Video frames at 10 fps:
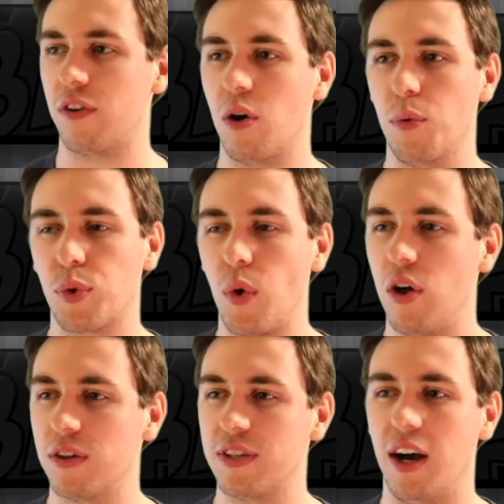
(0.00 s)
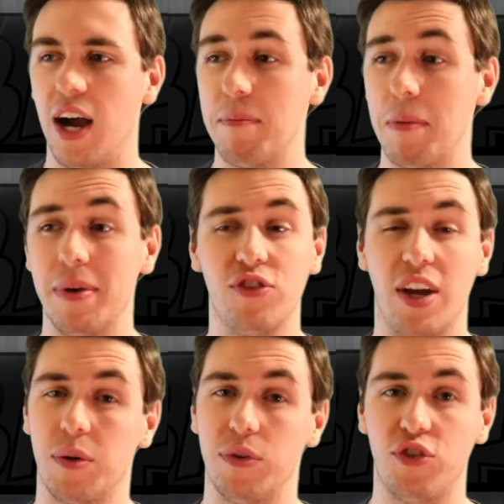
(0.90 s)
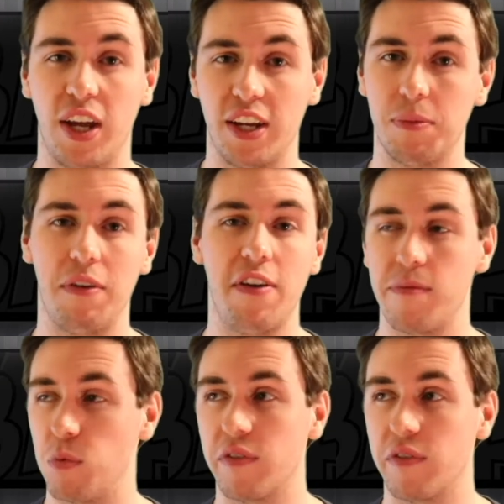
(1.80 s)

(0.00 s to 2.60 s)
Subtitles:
Going through all time. I mean, Django Unchained is my favorite movie of all